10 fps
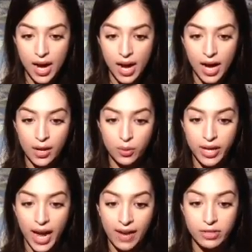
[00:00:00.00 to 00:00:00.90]
I would
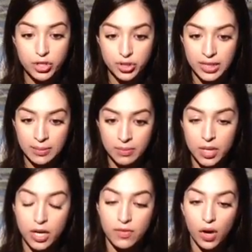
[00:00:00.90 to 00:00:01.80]
have a dream
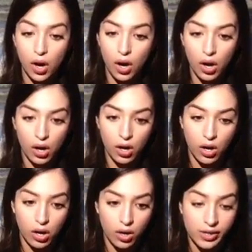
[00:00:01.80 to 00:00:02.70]
of
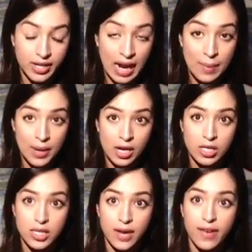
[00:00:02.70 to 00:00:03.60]
all the
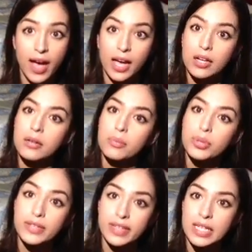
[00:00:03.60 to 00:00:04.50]
nightmares I've had
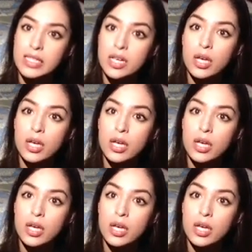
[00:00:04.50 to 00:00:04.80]
previous.